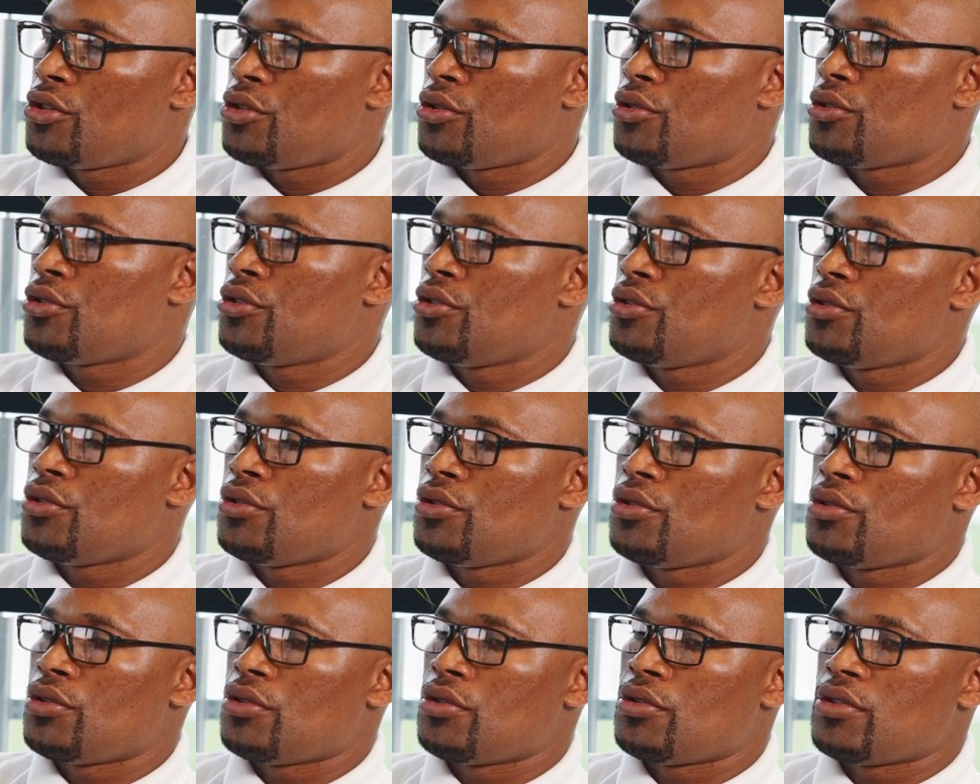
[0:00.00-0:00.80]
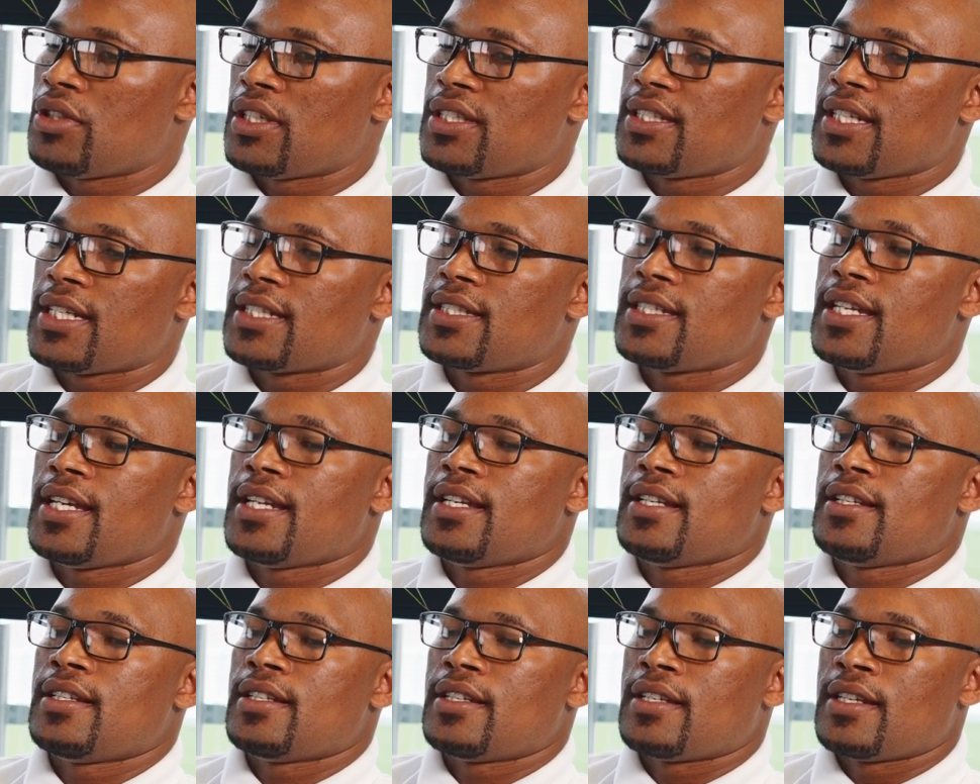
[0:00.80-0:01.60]
due to the
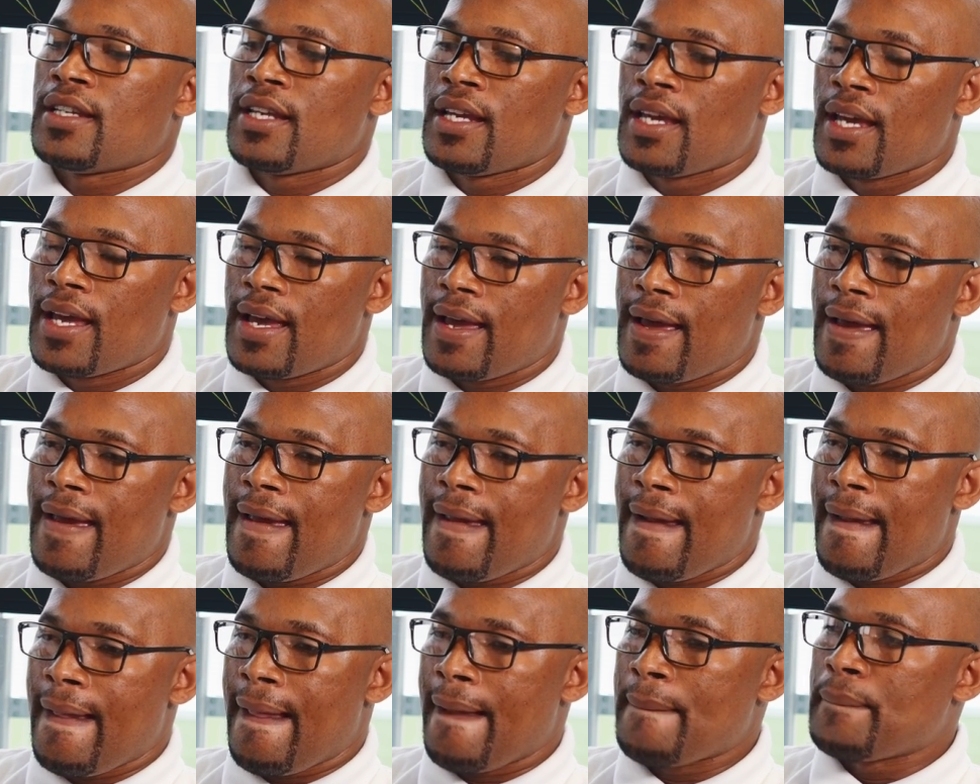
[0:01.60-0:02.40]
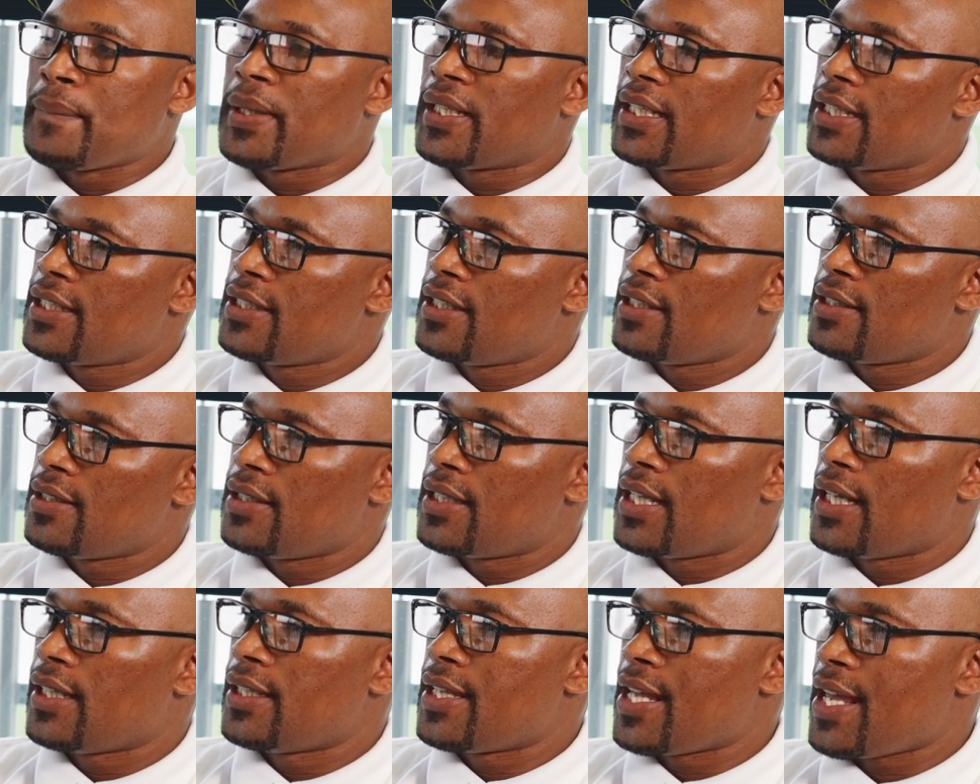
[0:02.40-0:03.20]
certain abilities
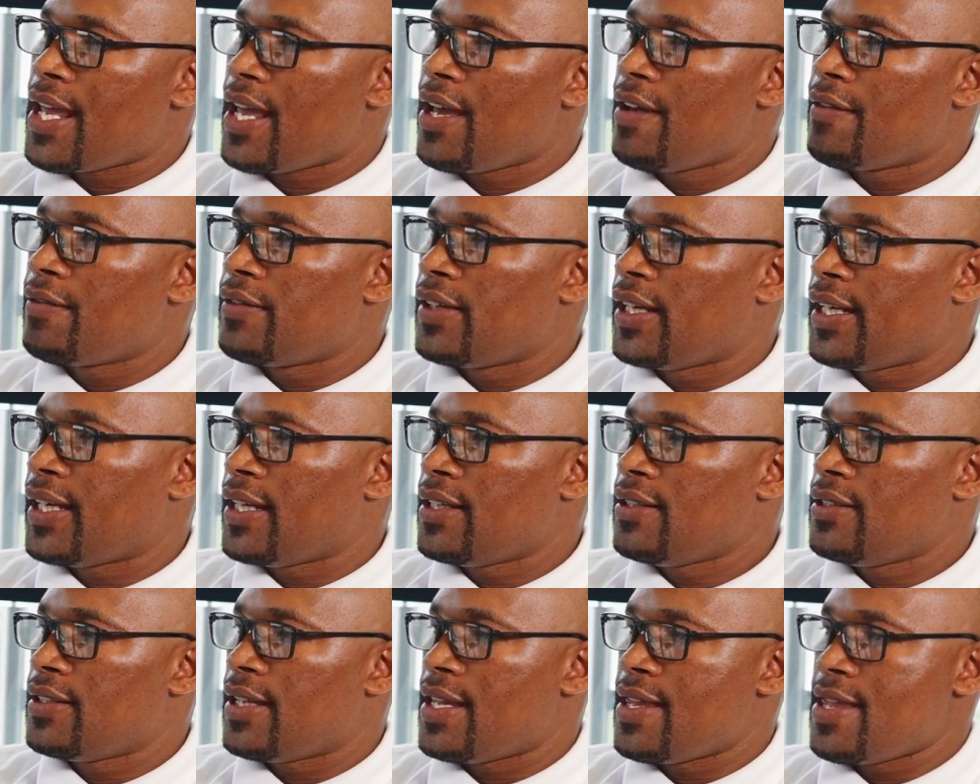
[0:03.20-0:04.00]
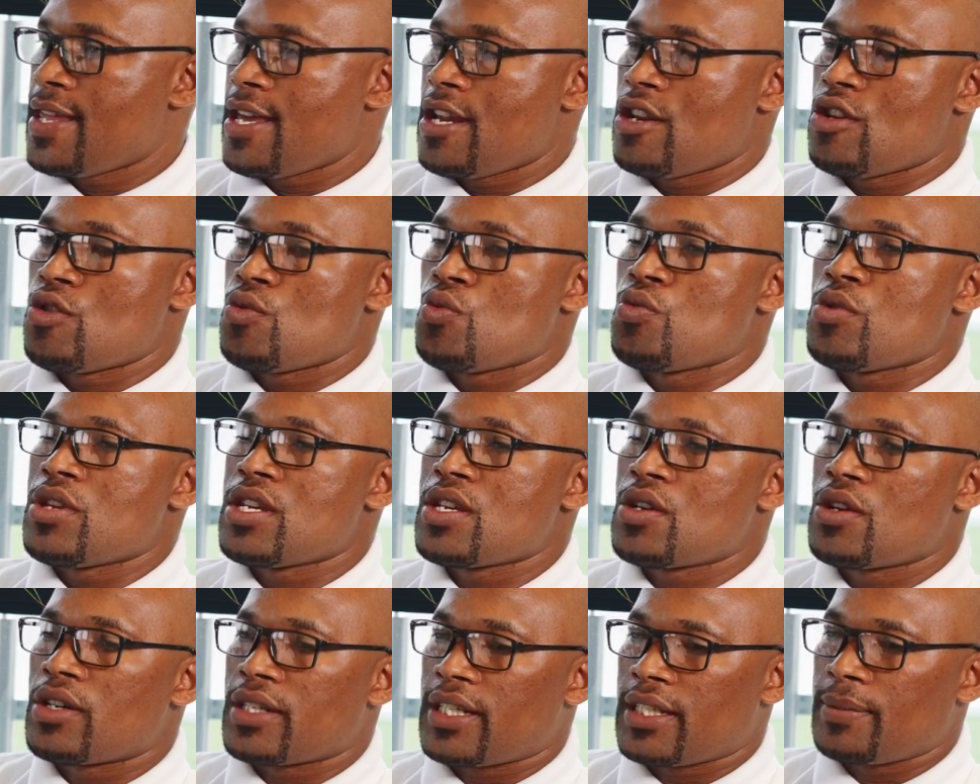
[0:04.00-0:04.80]
that they have, learners. And then
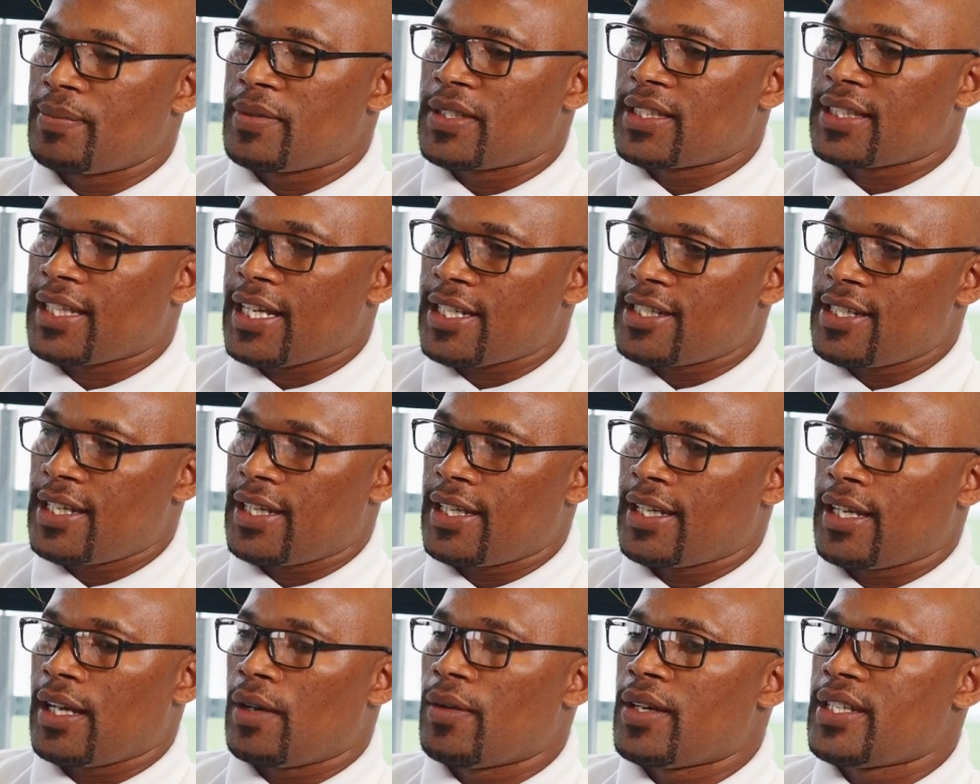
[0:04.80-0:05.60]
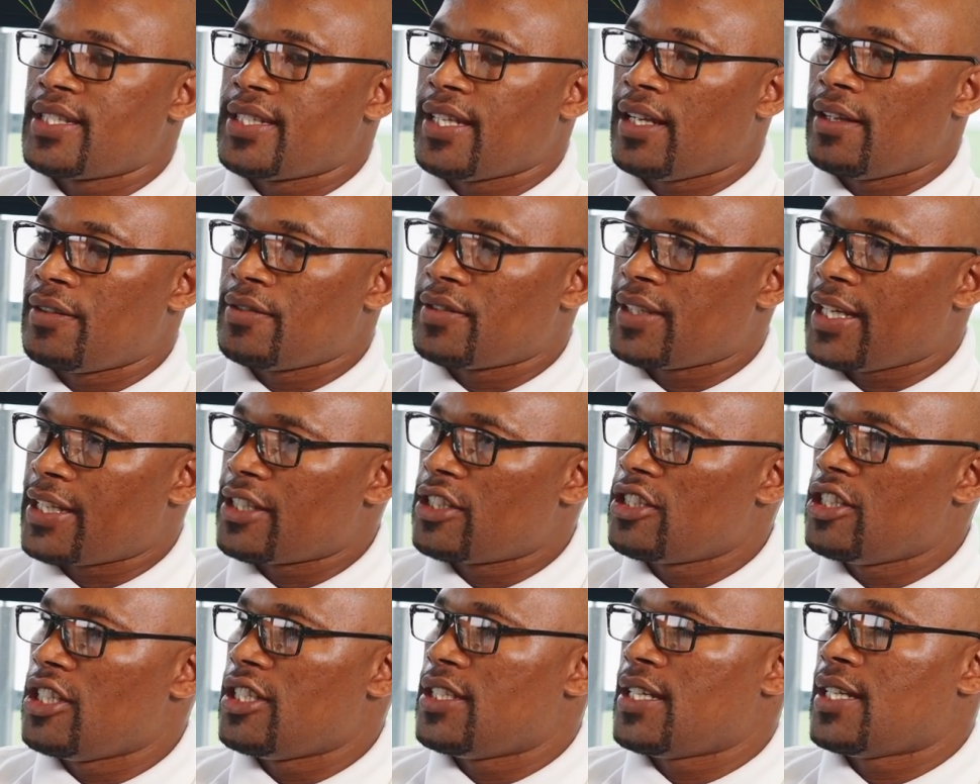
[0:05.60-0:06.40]
we're going to be structuring ourselves
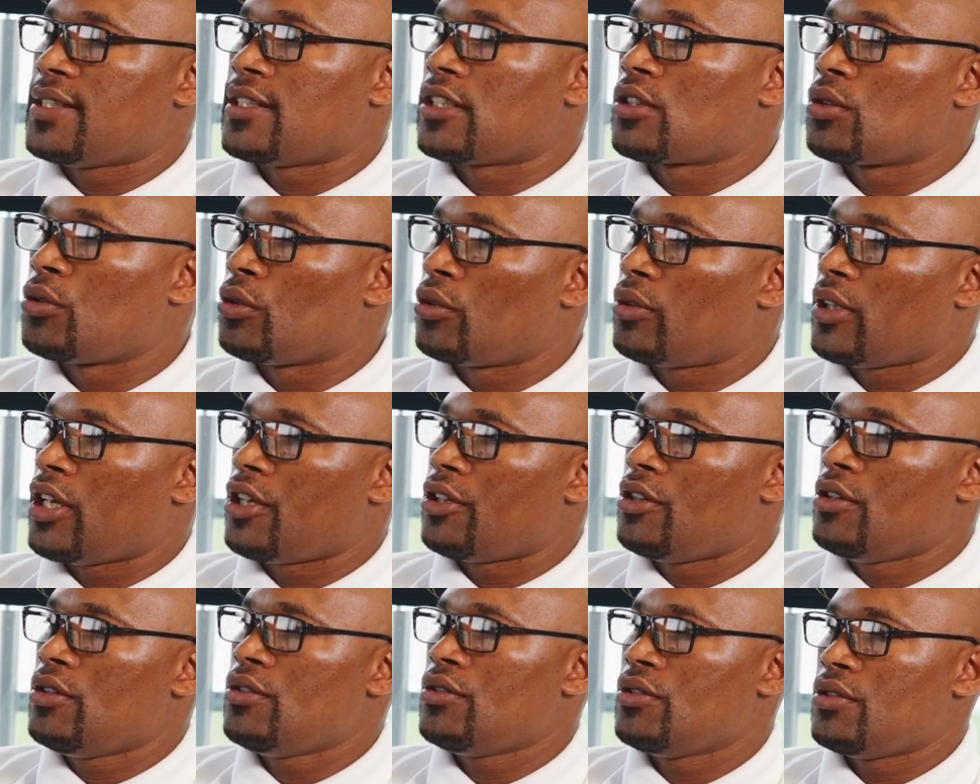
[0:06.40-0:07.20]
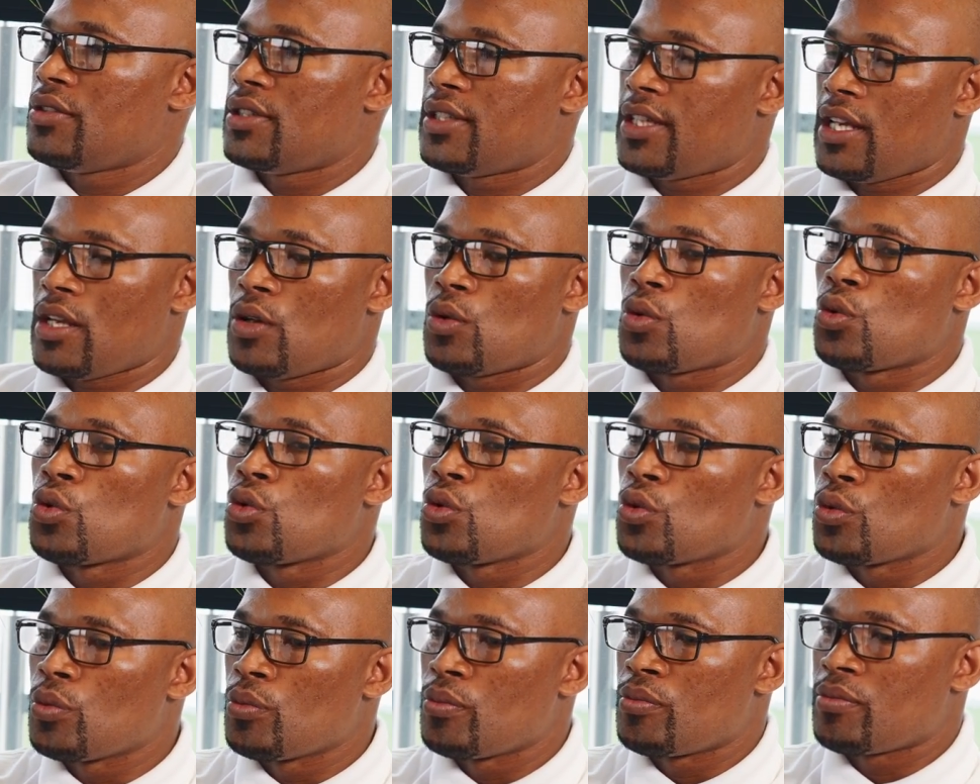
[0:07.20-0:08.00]
as teachers at Kutlwanong to say
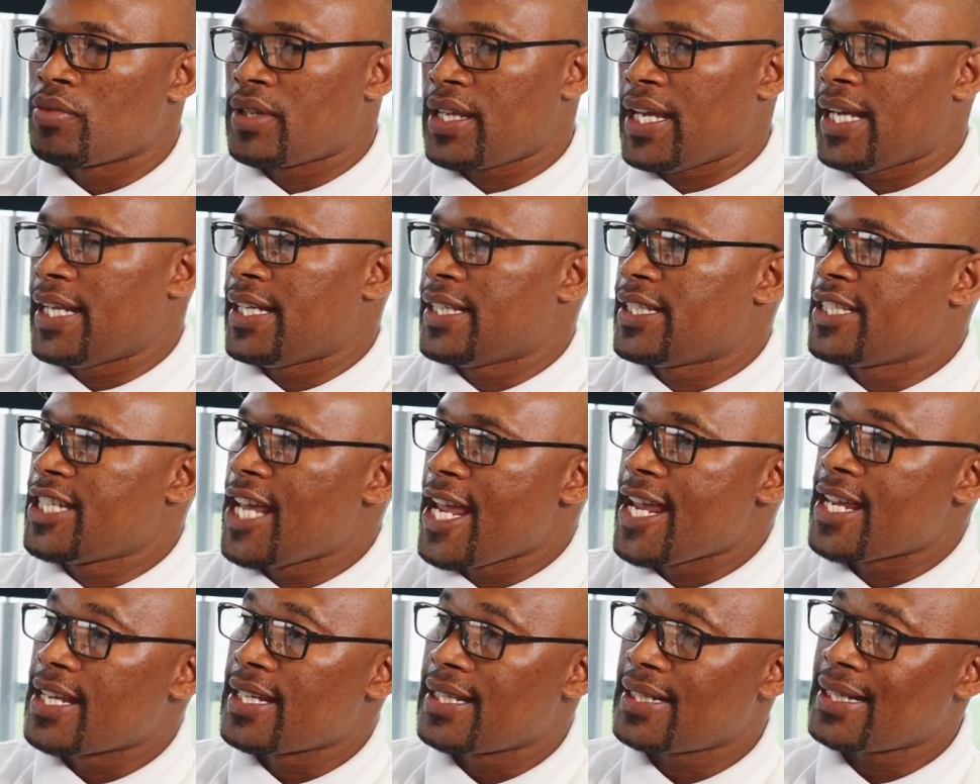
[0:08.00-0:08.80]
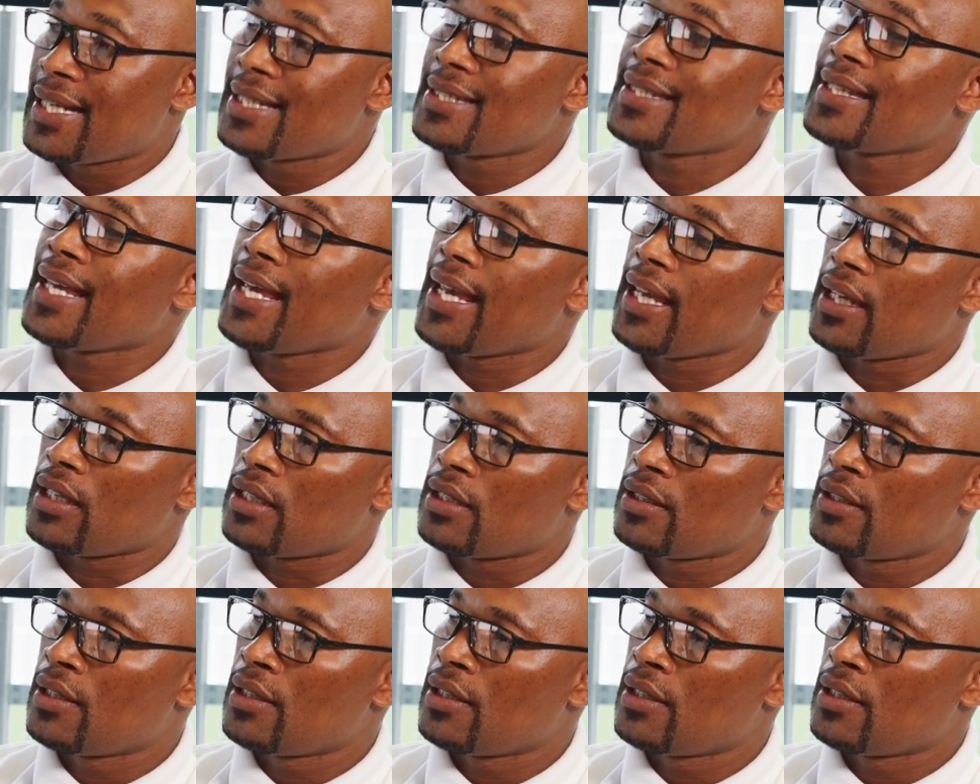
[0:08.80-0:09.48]
who can take class A.